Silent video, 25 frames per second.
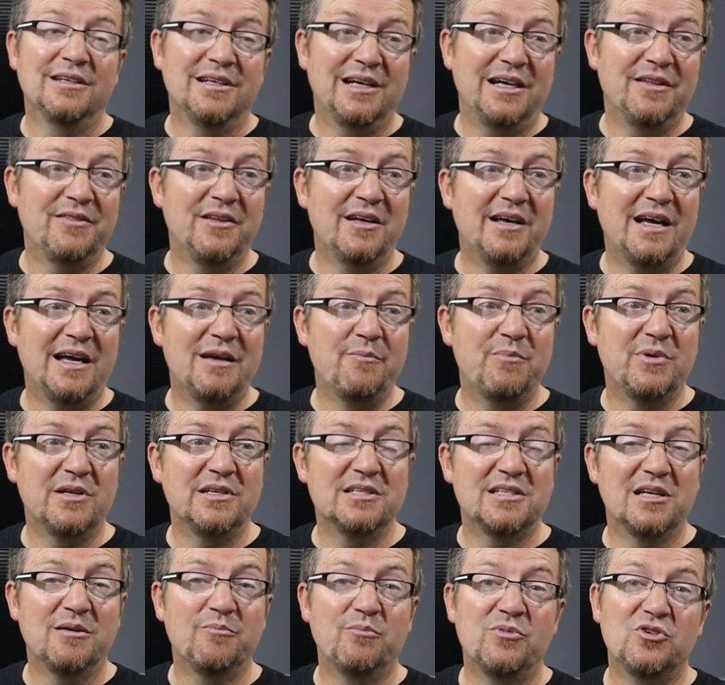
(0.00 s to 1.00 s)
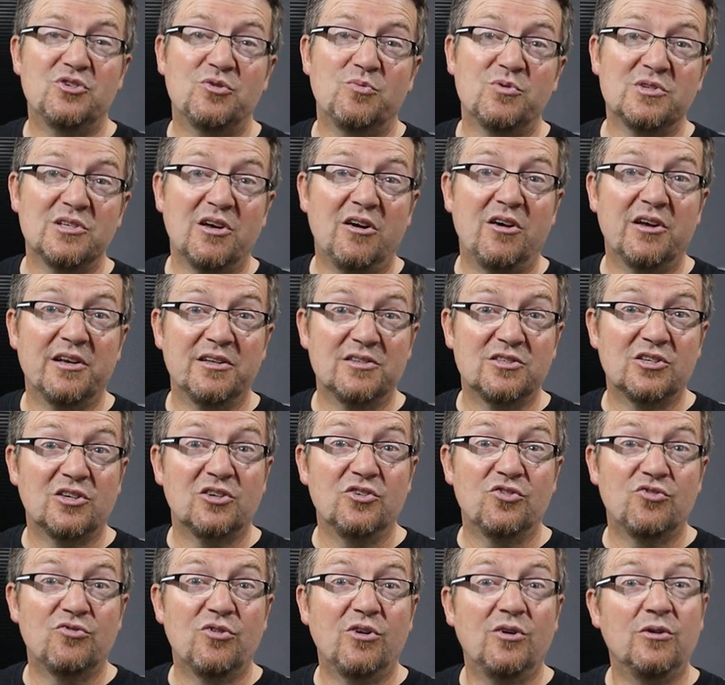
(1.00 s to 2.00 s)
and that ambient temperature was harder to
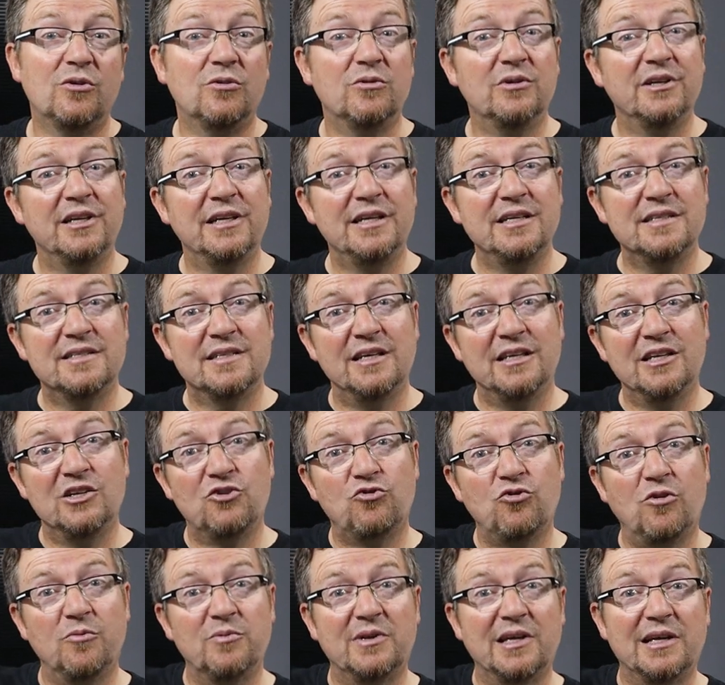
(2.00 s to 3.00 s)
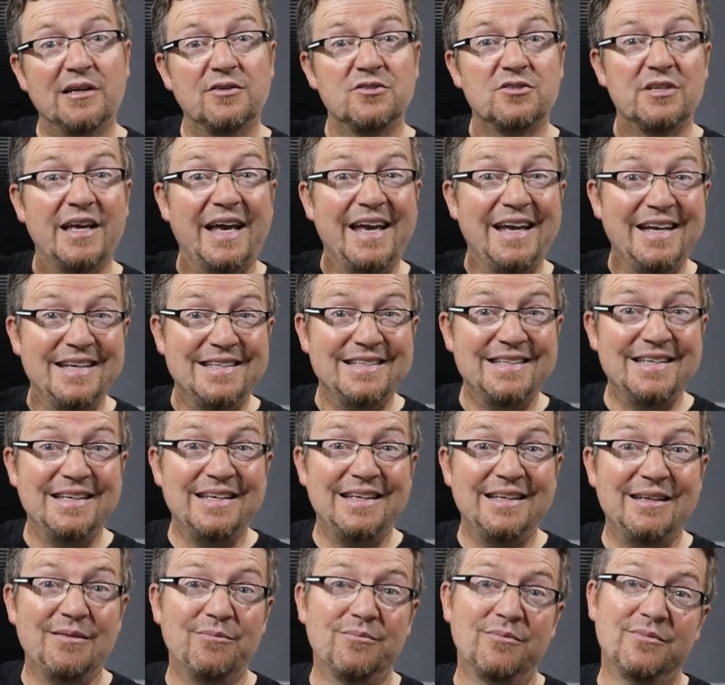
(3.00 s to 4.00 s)
control, and he said it dropped down to
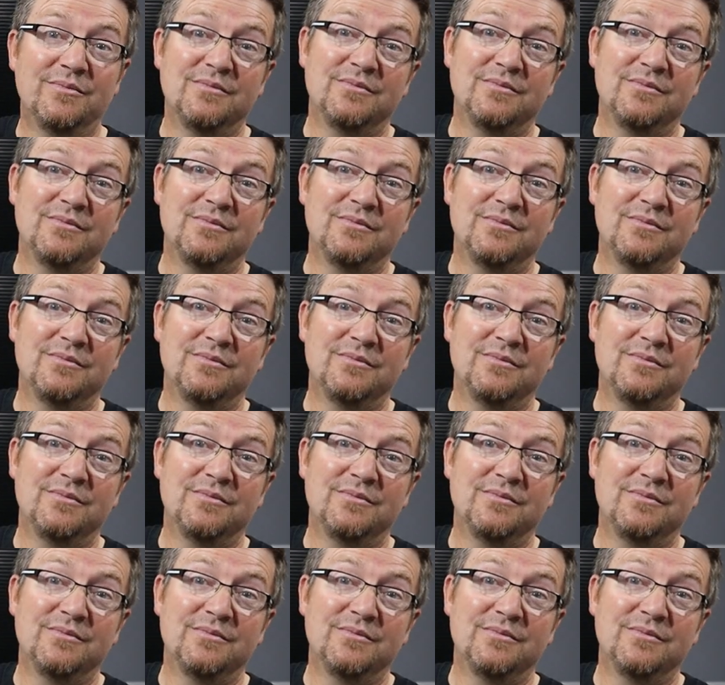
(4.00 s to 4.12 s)
80